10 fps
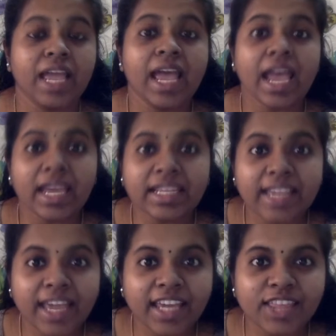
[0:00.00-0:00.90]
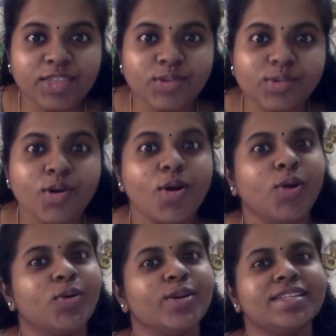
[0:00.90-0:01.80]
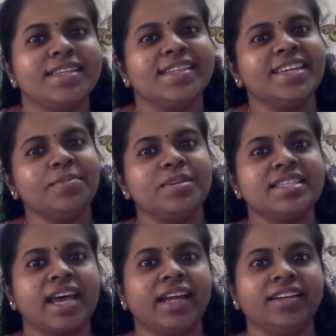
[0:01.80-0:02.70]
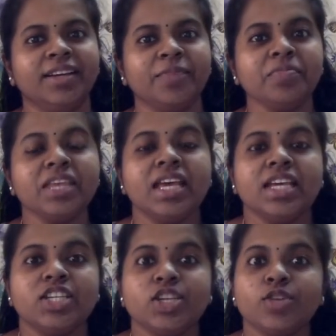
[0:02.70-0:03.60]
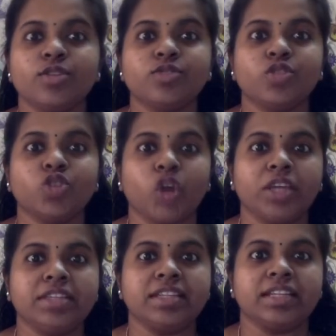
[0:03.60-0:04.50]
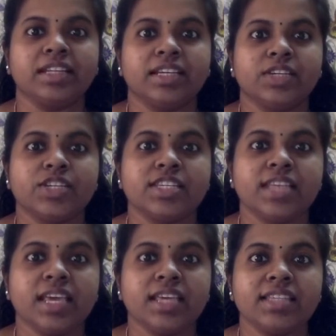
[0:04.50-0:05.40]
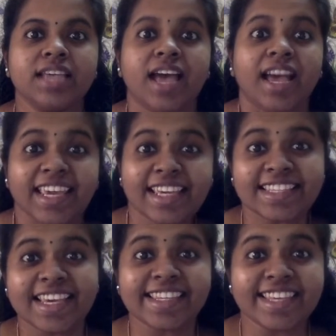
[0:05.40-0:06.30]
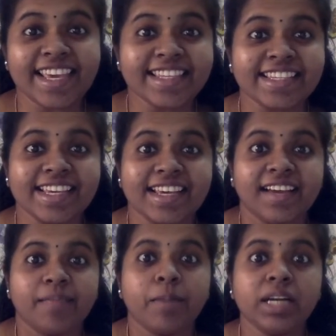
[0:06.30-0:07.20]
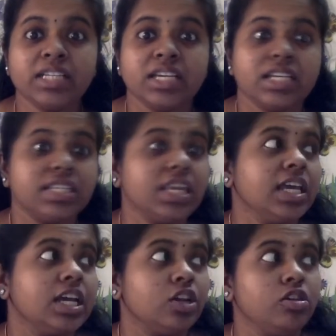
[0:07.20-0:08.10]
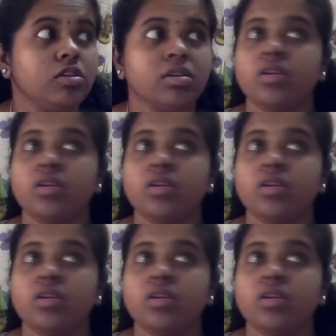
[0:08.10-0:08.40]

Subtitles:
And Ketu, who is sitting beside him, she also joins in. She says, yes. But see, look,